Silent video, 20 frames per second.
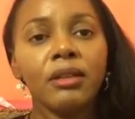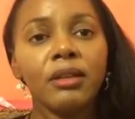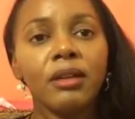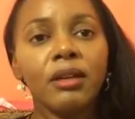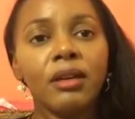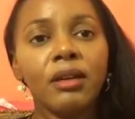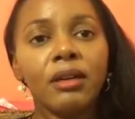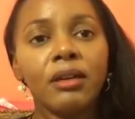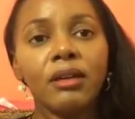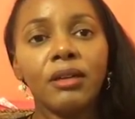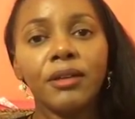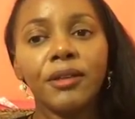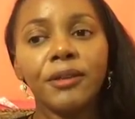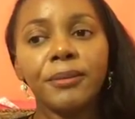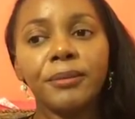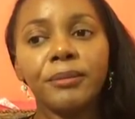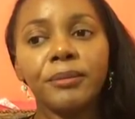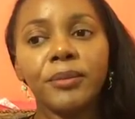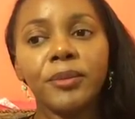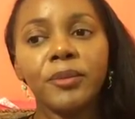
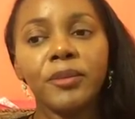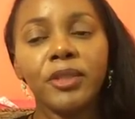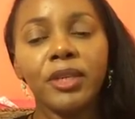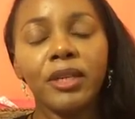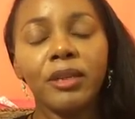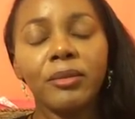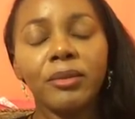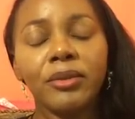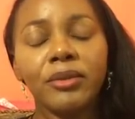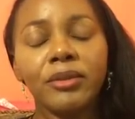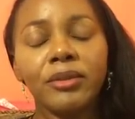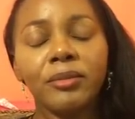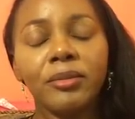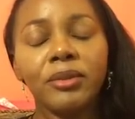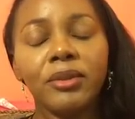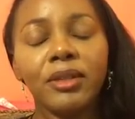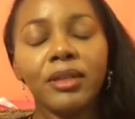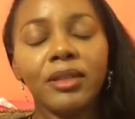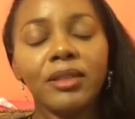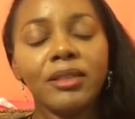I'm trying to post
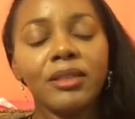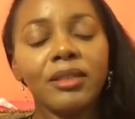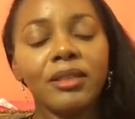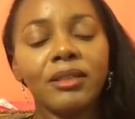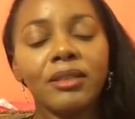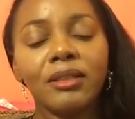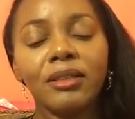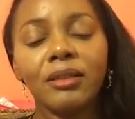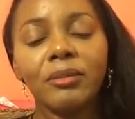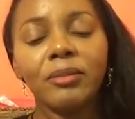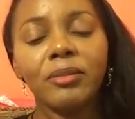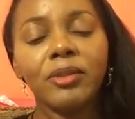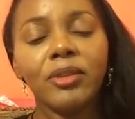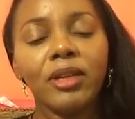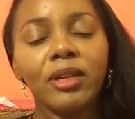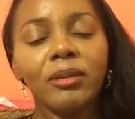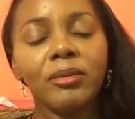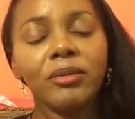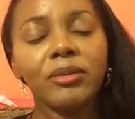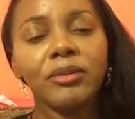like I said, I'm
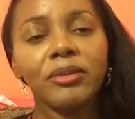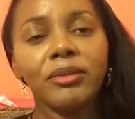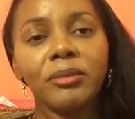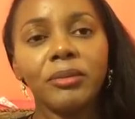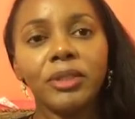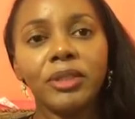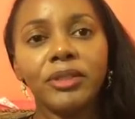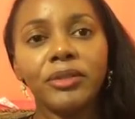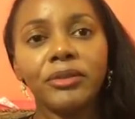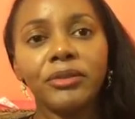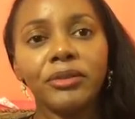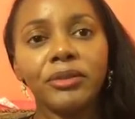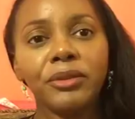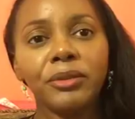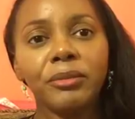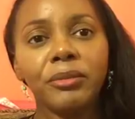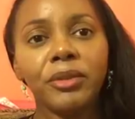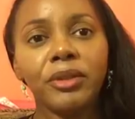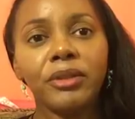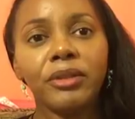trying to post the pictures
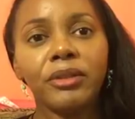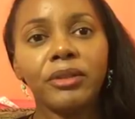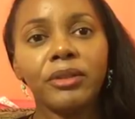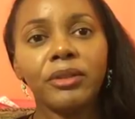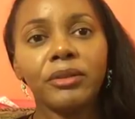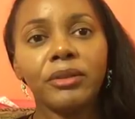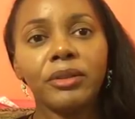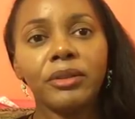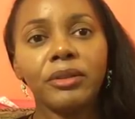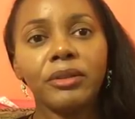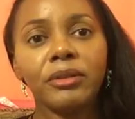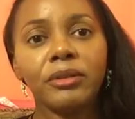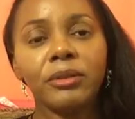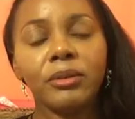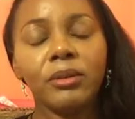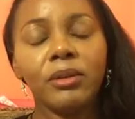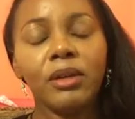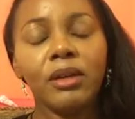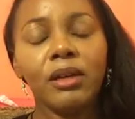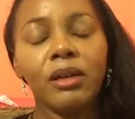
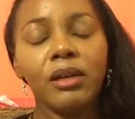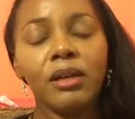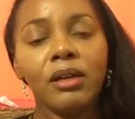tomorrow.